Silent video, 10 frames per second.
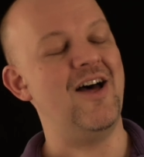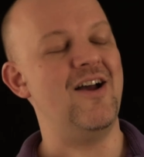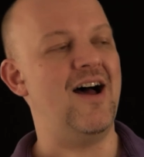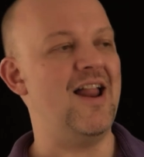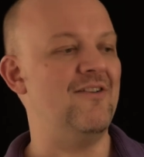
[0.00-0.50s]
And
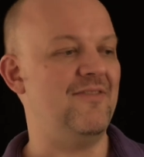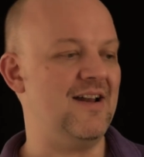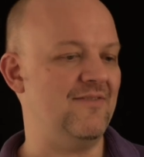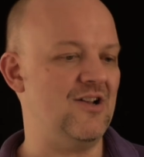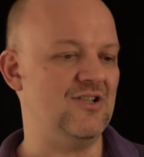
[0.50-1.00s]
I
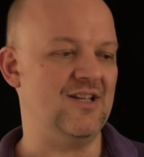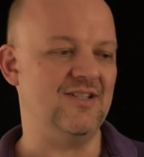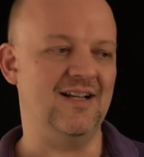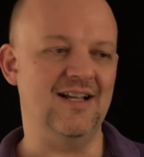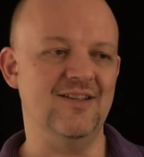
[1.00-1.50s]
found
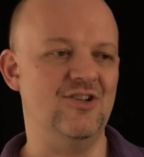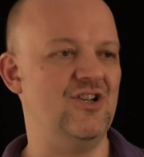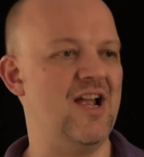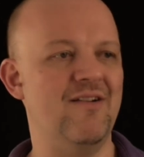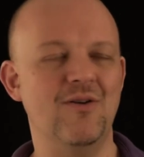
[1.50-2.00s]
evangelistically that
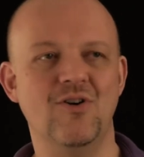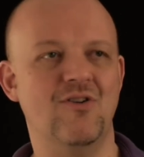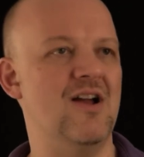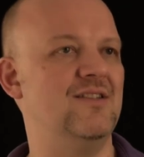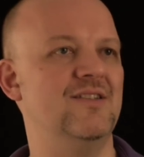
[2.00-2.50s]
sharing what
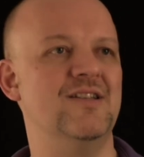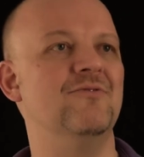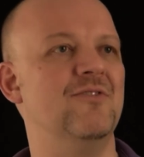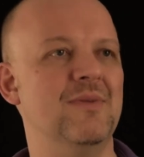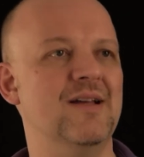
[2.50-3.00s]
Christ has
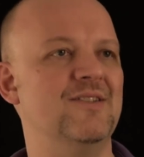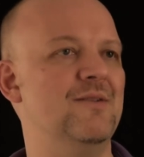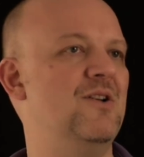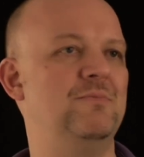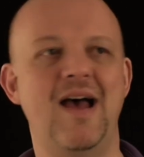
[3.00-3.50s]
done for me is
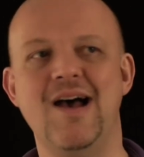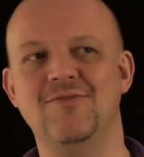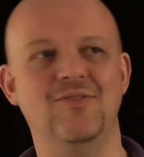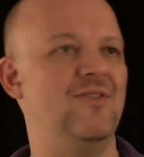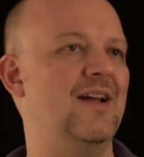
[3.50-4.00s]
the most
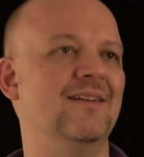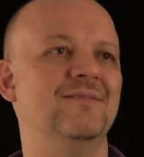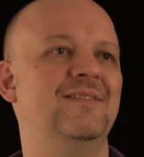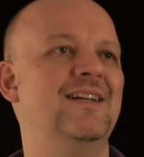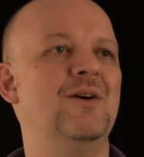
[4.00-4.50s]
powerful
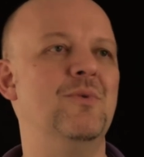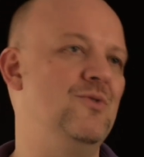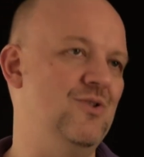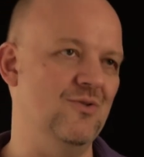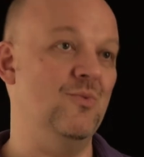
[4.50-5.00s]
thing.
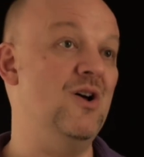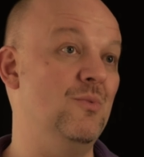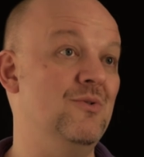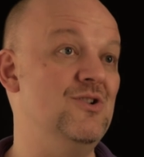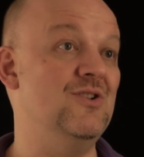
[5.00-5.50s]
The word
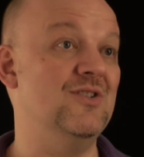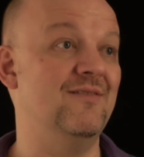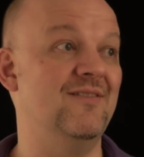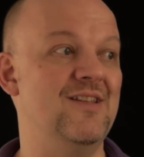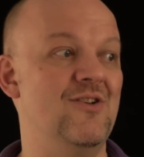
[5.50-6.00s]
we would use
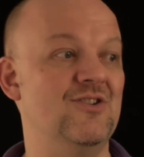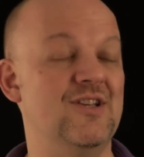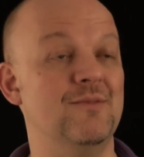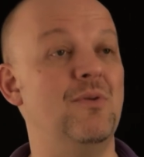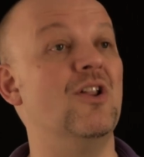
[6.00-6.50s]
in
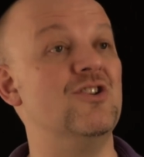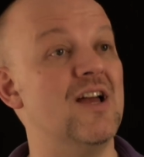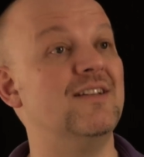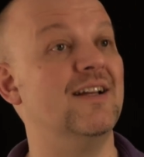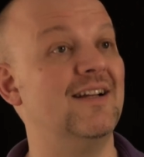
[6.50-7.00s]
theology is
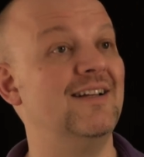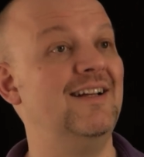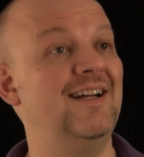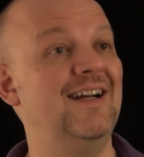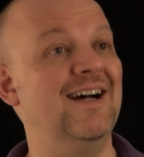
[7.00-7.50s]
apologetic,
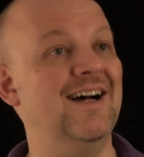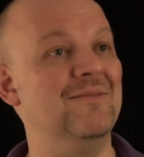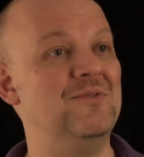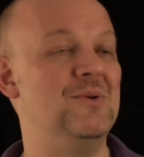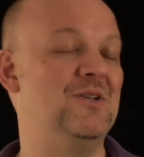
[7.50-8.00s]

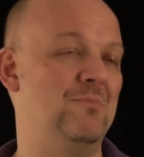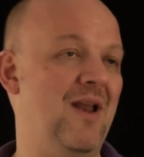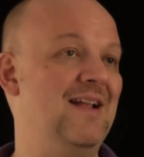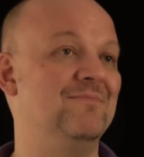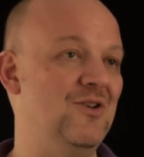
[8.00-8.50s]
to
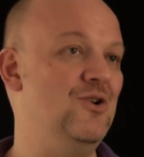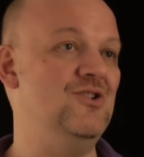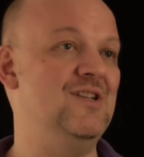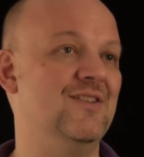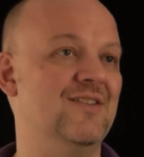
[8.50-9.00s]
explain who
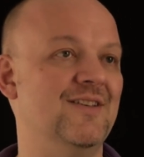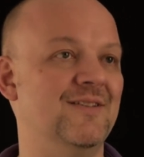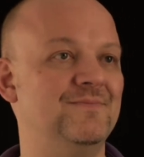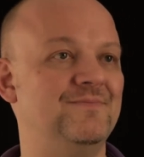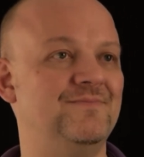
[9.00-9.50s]
Jesus is.